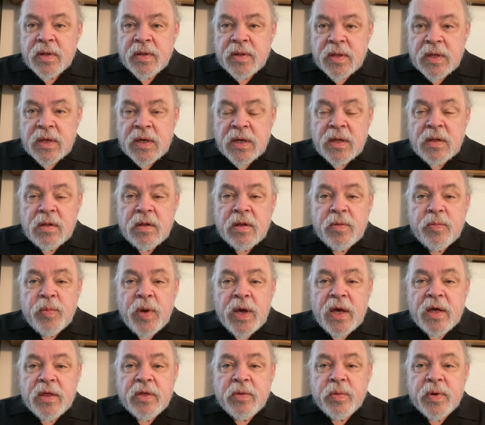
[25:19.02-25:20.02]
The healing
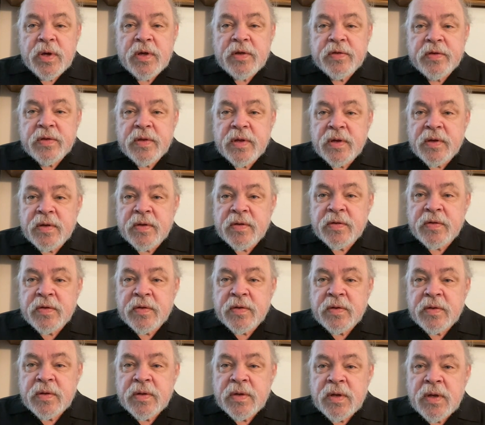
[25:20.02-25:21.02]
pathway says,
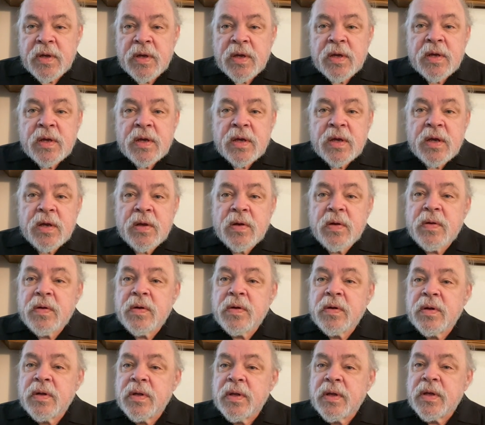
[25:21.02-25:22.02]

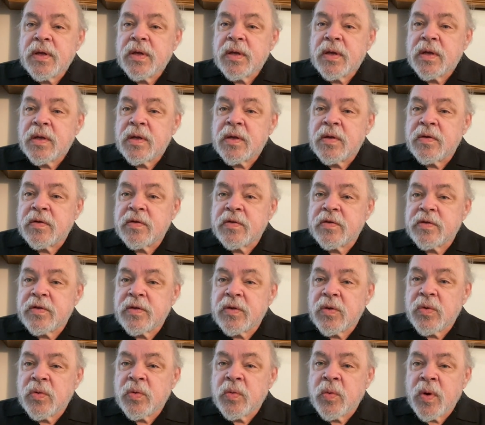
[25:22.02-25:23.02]
here is
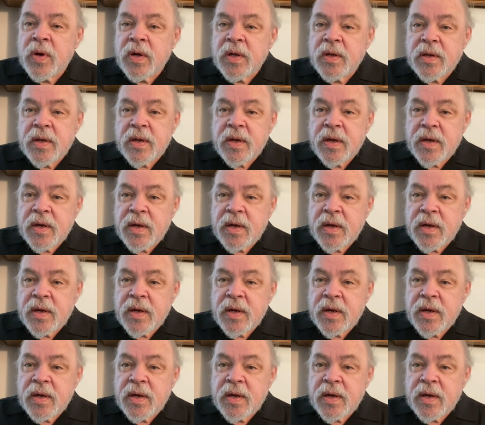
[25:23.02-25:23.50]
what